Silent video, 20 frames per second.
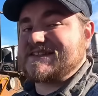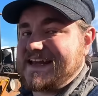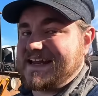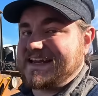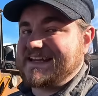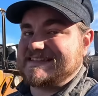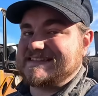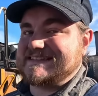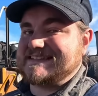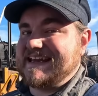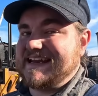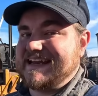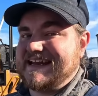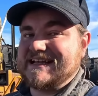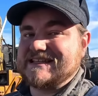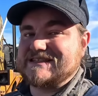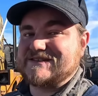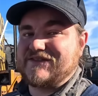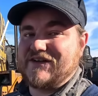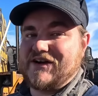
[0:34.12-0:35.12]
like it's seen
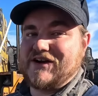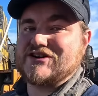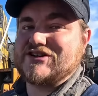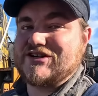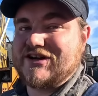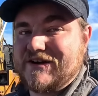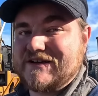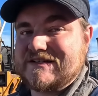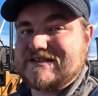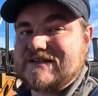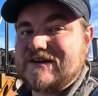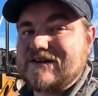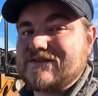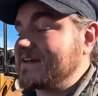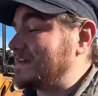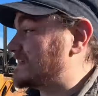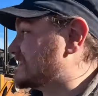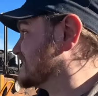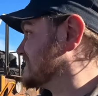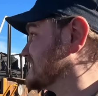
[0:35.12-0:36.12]
its fair share of
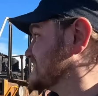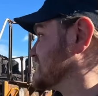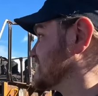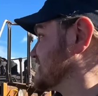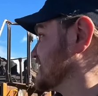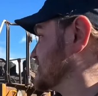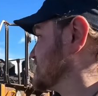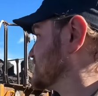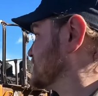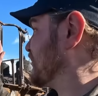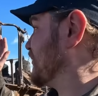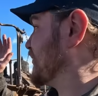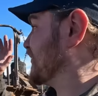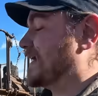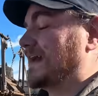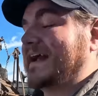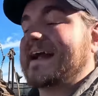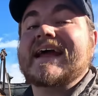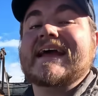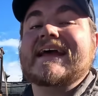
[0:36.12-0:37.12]
service, still
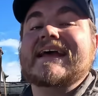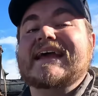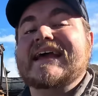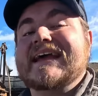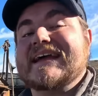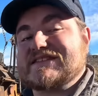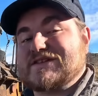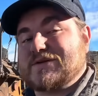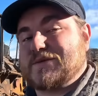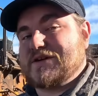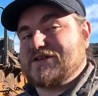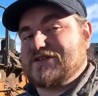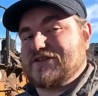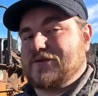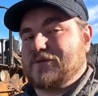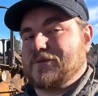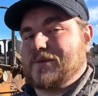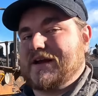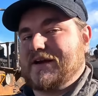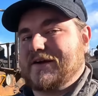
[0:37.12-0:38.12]
sporting its
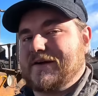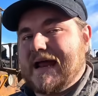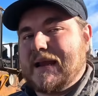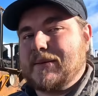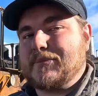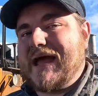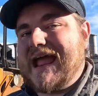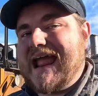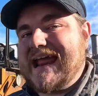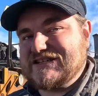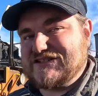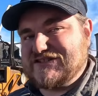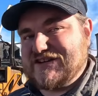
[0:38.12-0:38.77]
original Rio Grande paint